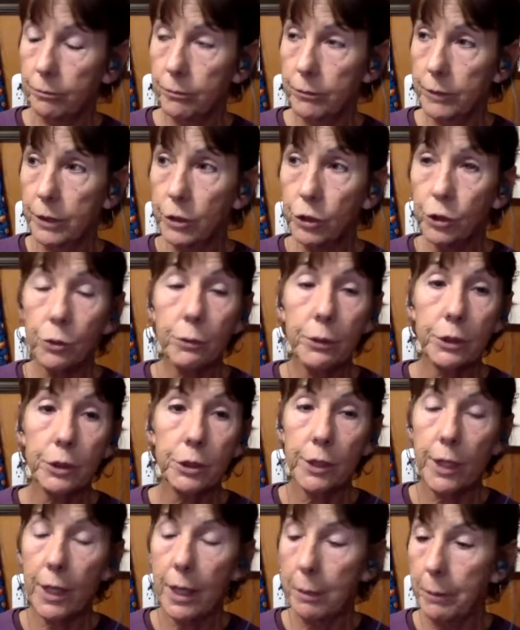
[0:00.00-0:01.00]
the Jewish
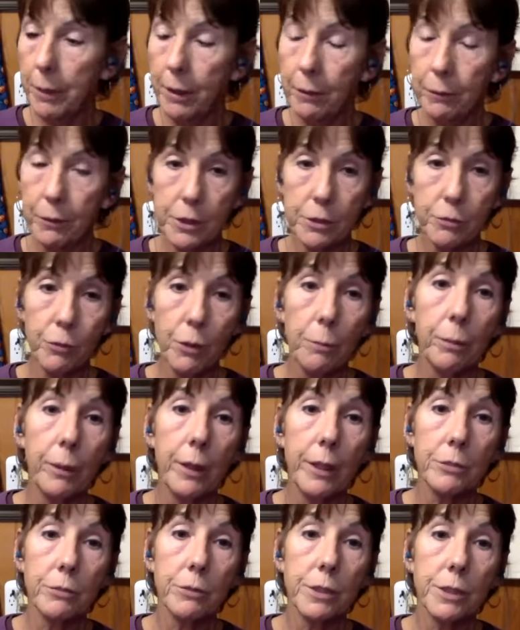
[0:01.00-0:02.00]
name, it was
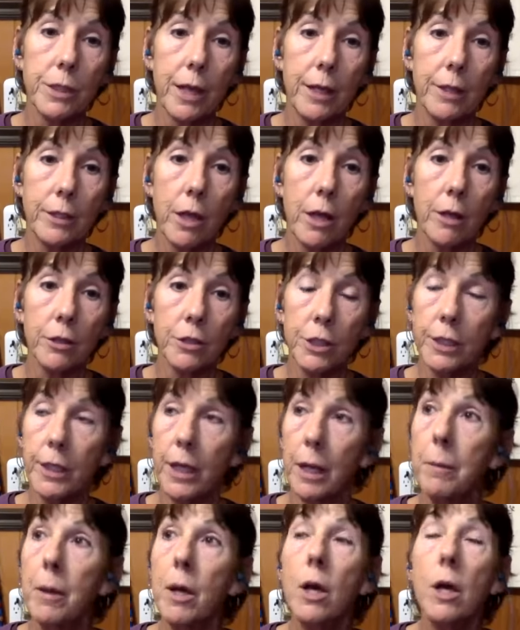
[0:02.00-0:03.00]
replaced with Scientology name.